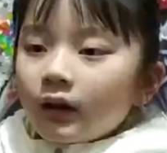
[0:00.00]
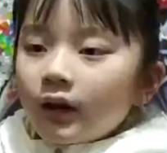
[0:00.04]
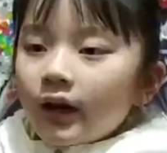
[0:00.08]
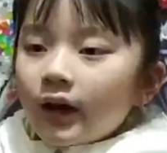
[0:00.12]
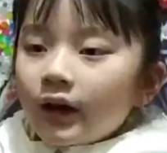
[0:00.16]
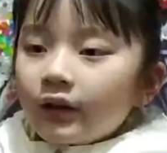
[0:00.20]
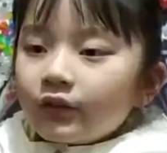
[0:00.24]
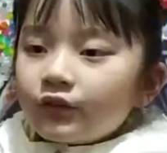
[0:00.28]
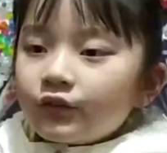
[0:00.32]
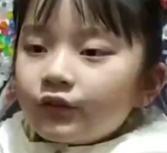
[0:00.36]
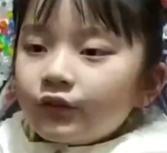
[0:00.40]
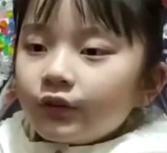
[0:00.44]

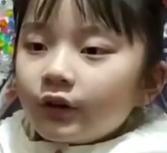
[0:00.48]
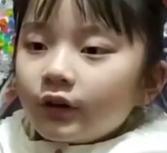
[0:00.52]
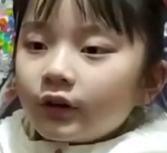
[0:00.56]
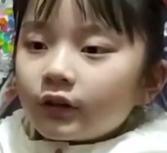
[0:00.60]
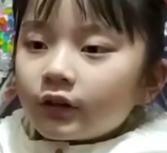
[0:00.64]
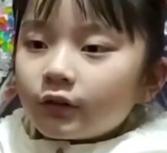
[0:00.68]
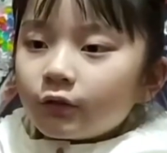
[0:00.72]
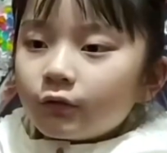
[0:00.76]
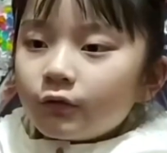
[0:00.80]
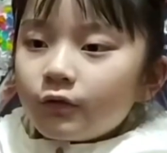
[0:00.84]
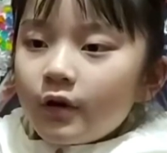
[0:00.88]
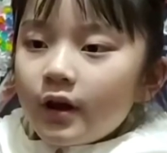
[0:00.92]
At the
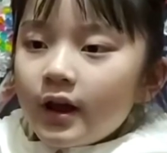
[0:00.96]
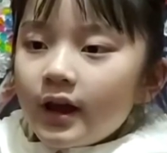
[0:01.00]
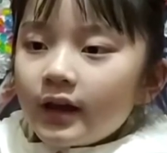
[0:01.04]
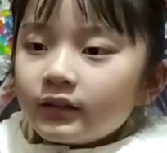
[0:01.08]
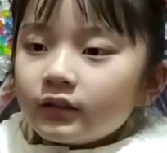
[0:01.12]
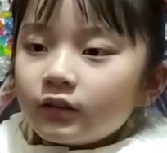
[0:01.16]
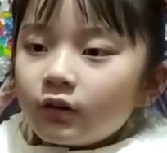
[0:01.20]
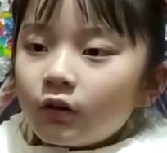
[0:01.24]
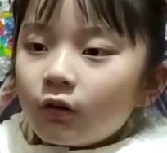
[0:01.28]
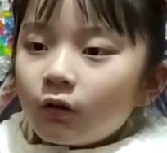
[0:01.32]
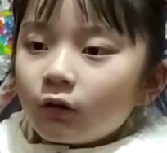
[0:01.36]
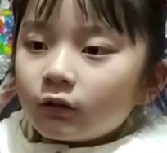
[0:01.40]

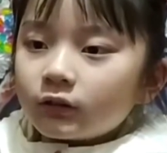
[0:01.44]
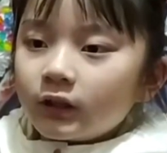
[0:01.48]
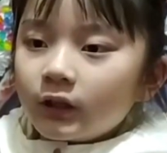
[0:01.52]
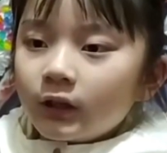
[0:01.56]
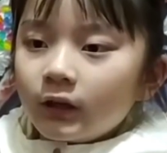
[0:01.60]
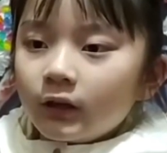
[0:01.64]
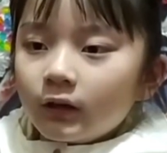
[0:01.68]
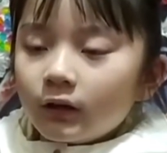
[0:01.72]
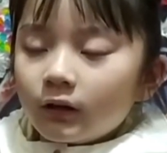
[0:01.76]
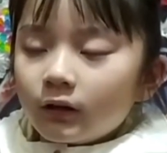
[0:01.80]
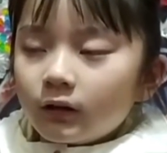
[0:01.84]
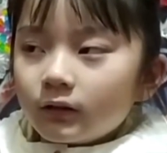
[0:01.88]
Grand
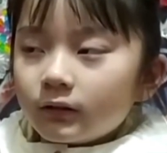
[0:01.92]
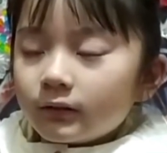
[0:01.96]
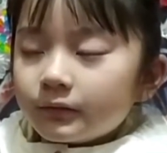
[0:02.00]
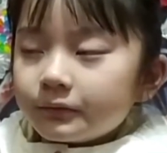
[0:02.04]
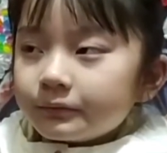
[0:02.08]
Hotel.